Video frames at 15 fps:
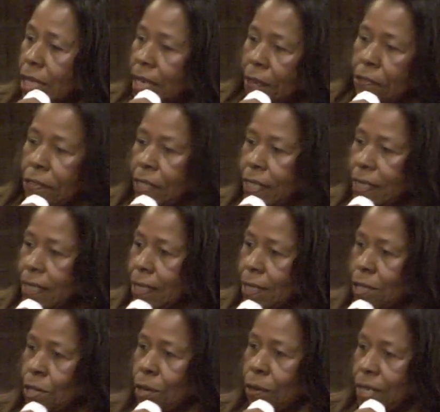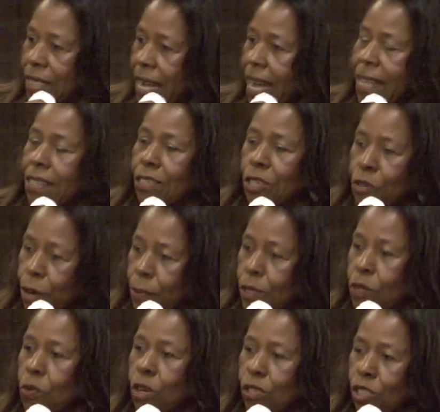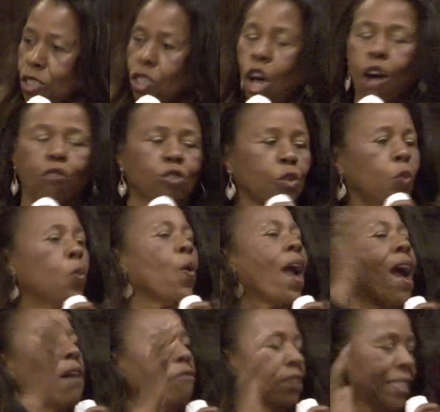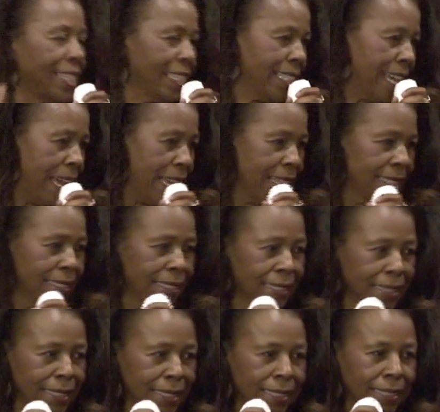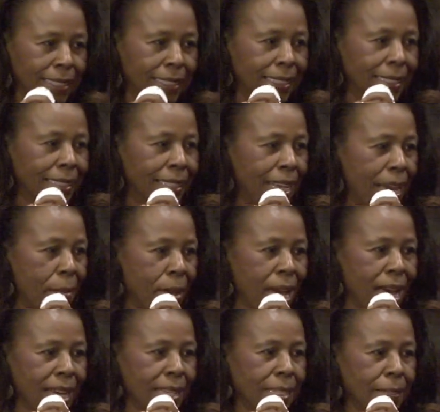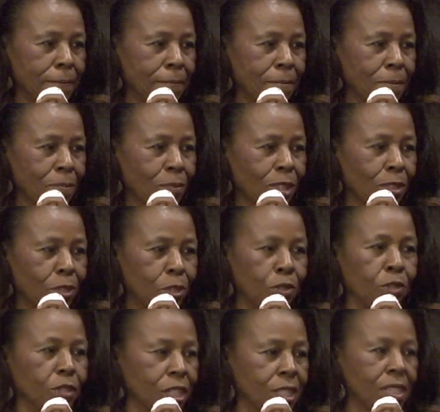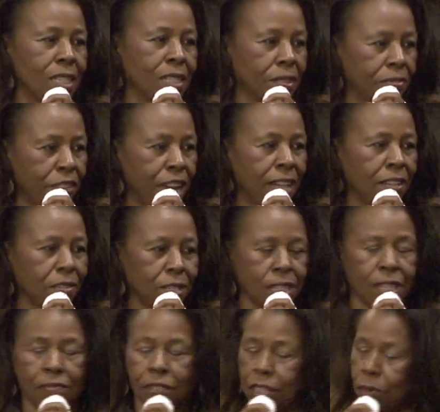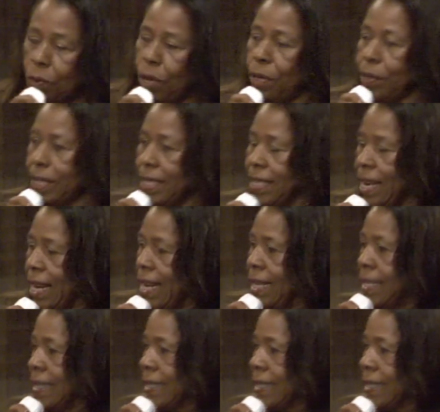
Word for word: But we all are different. So today the scripture wants to talk to whoever today. Amen? So you just need to find yourself in the